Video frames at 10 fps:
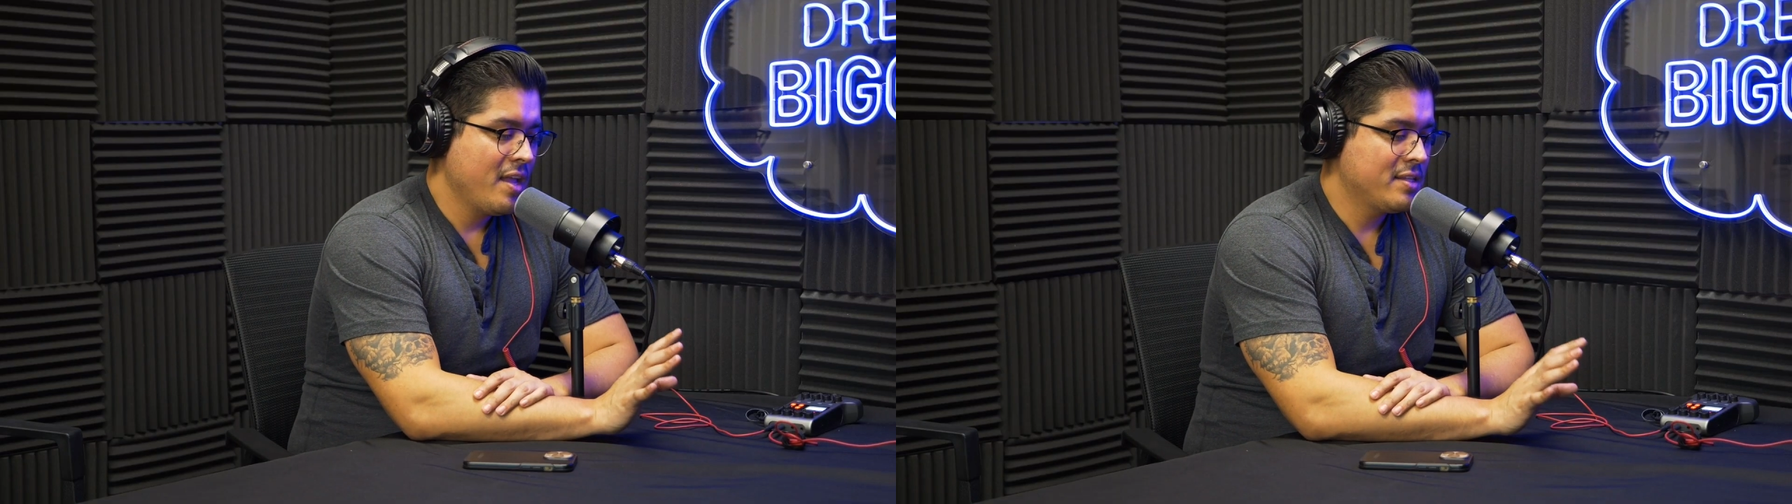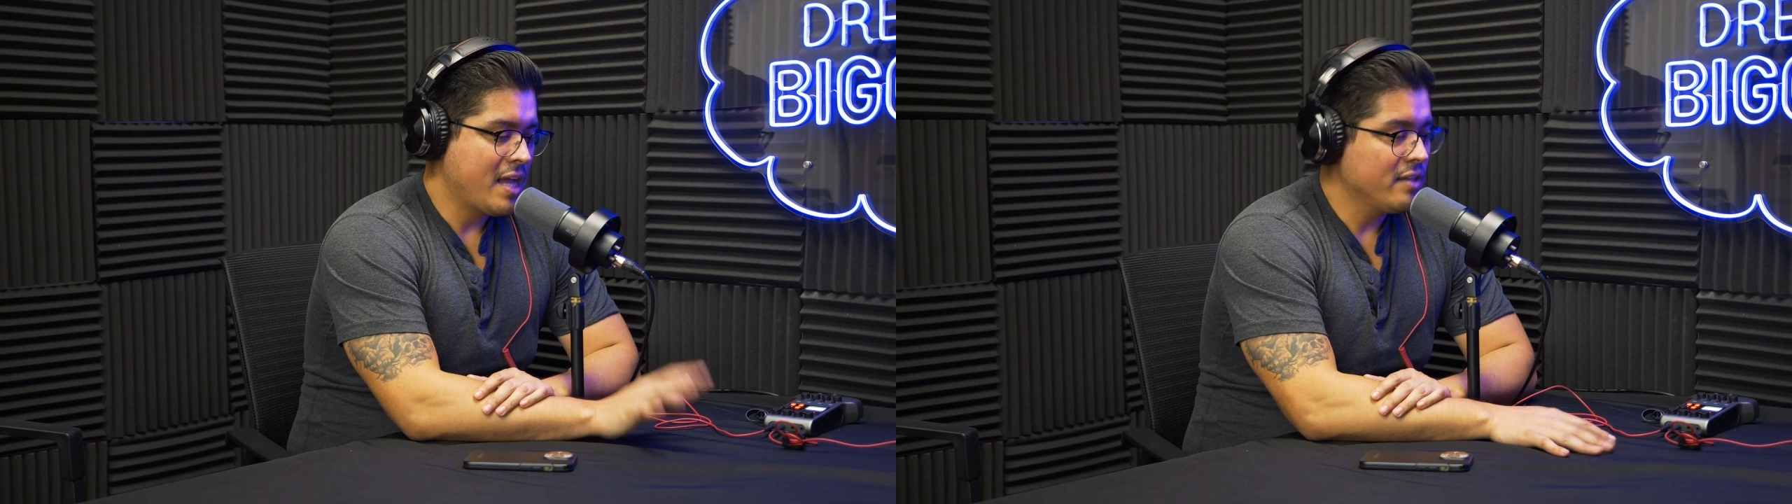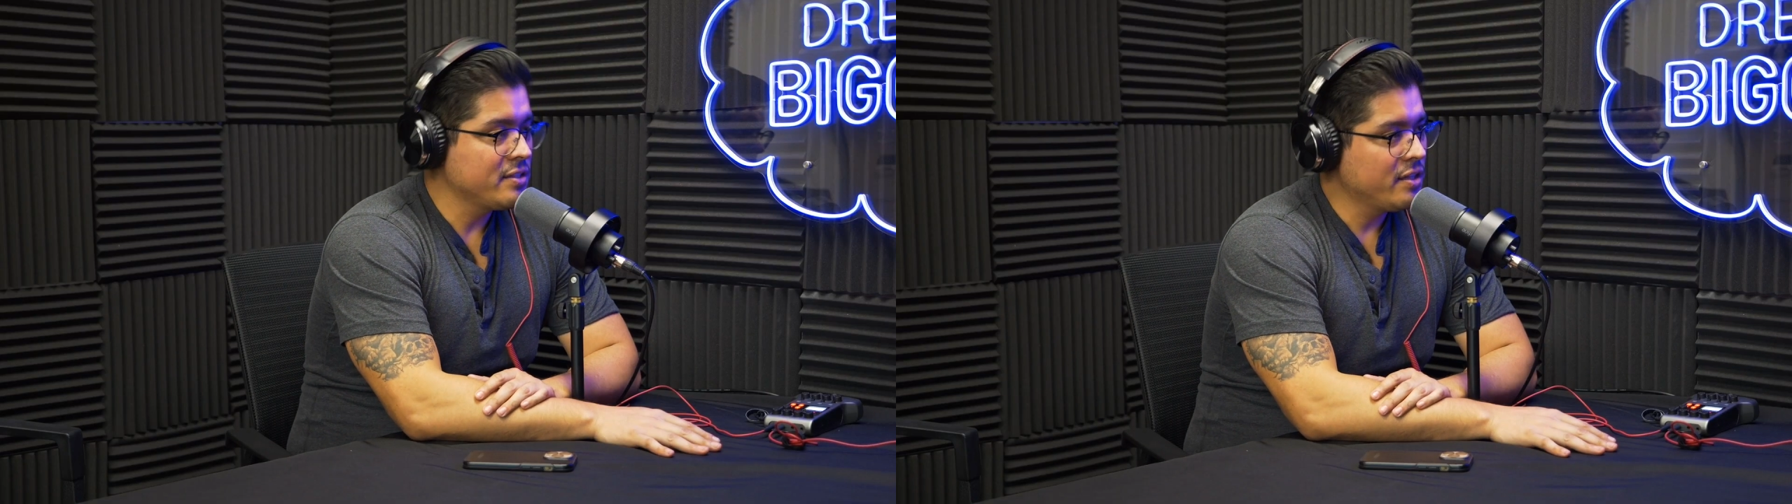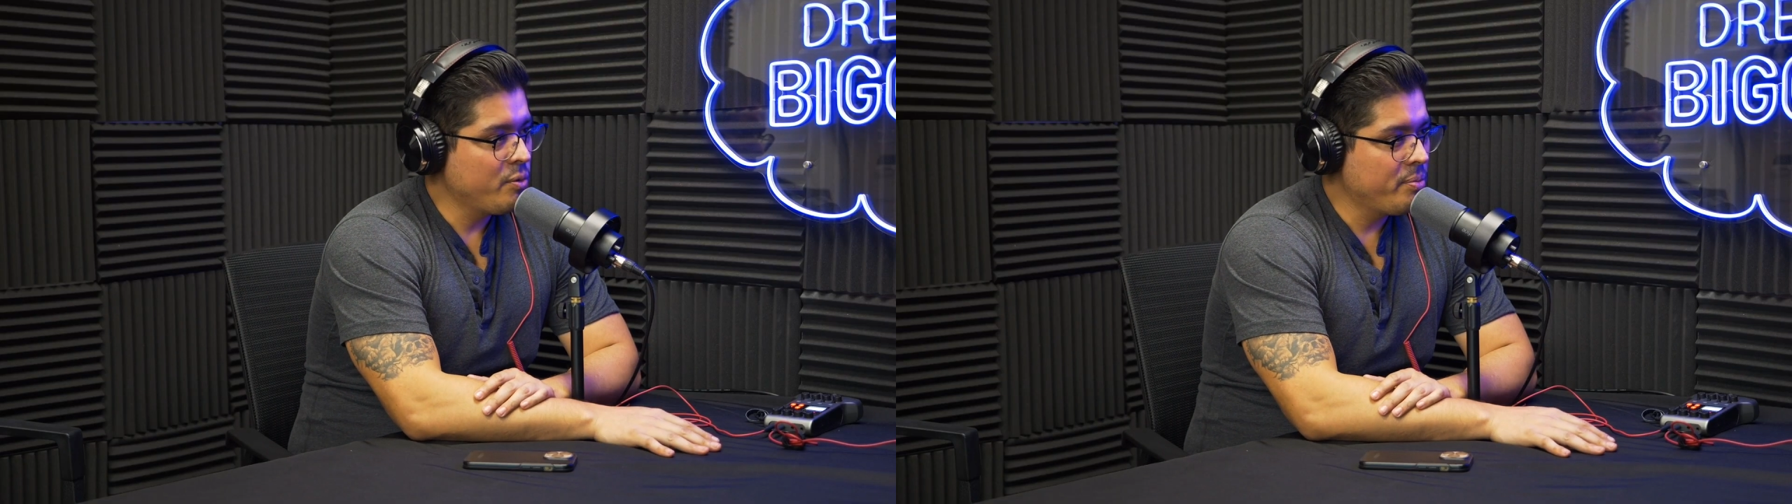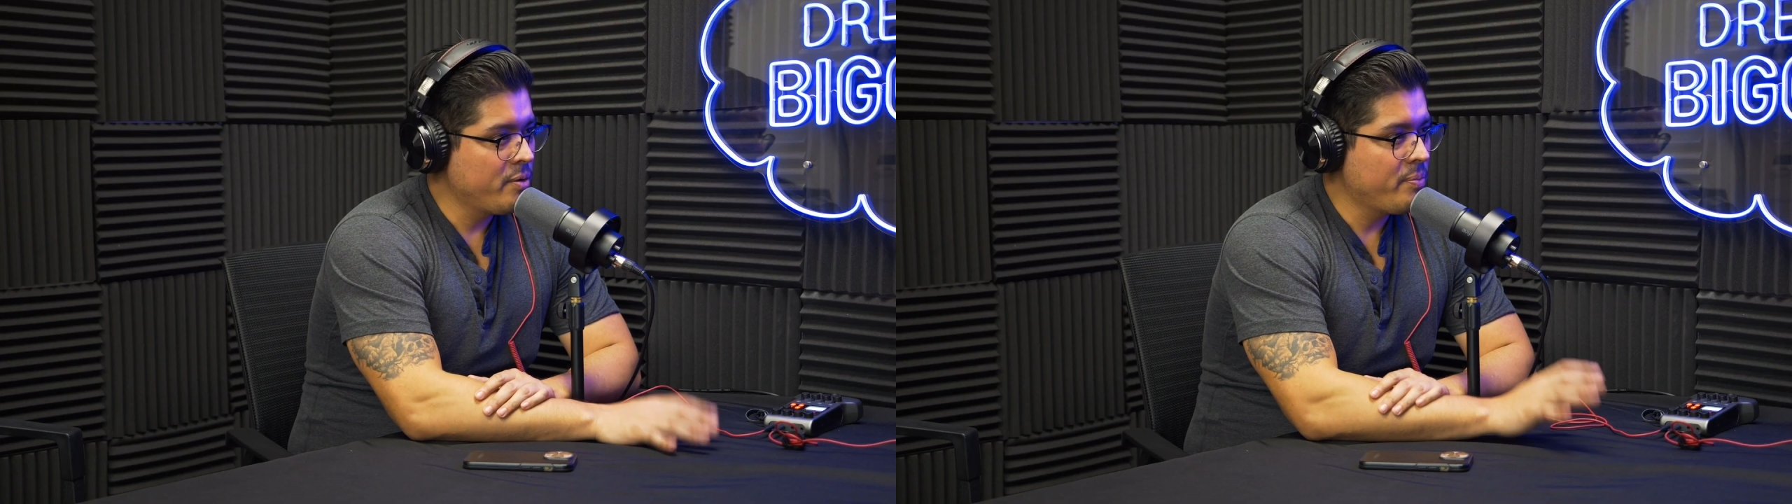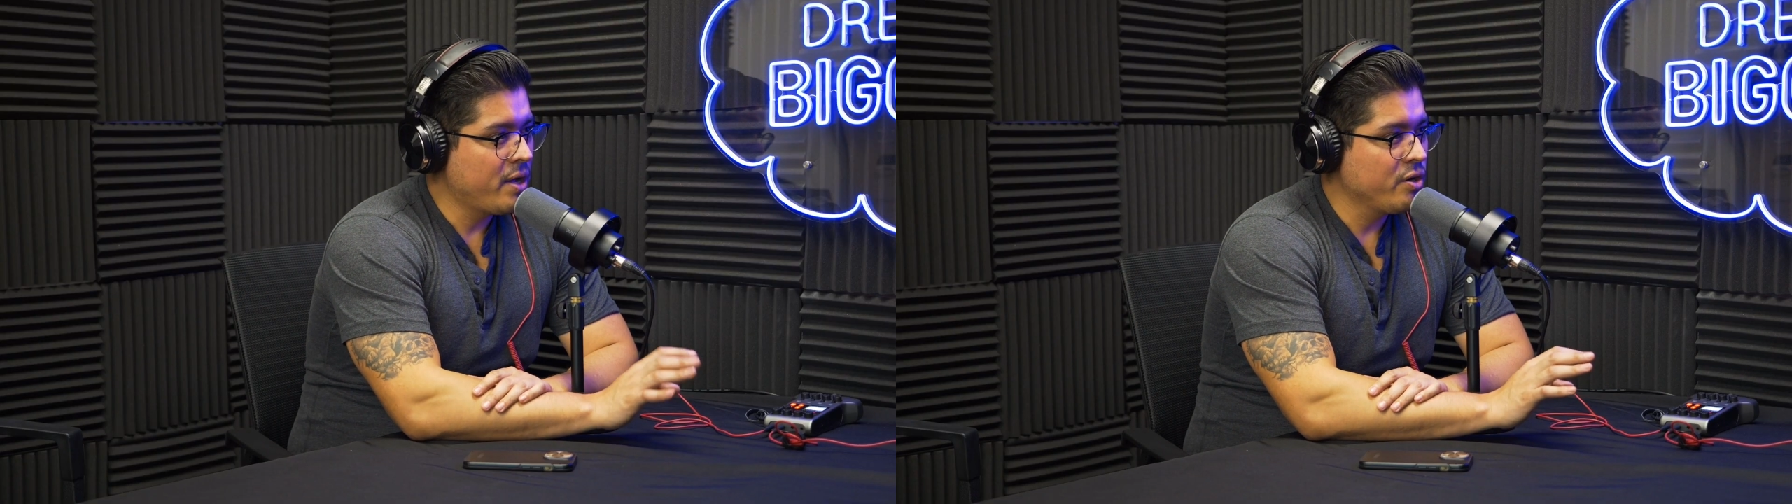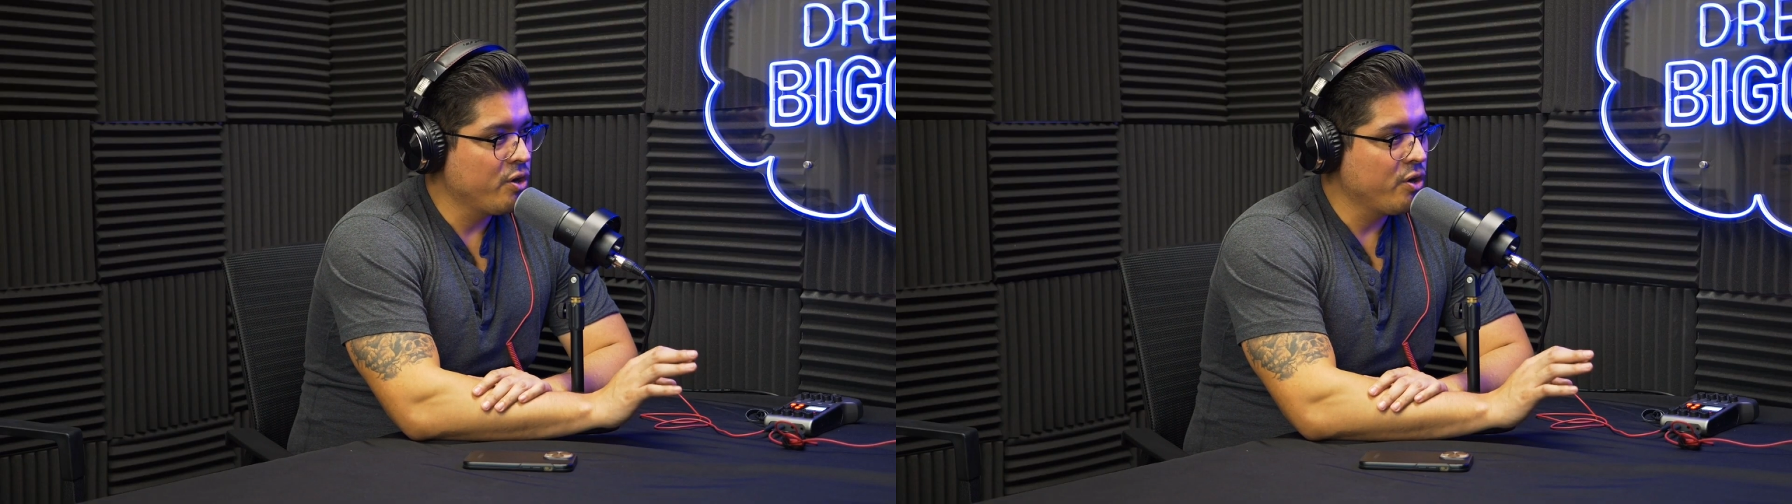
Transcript: Tell us a little bit about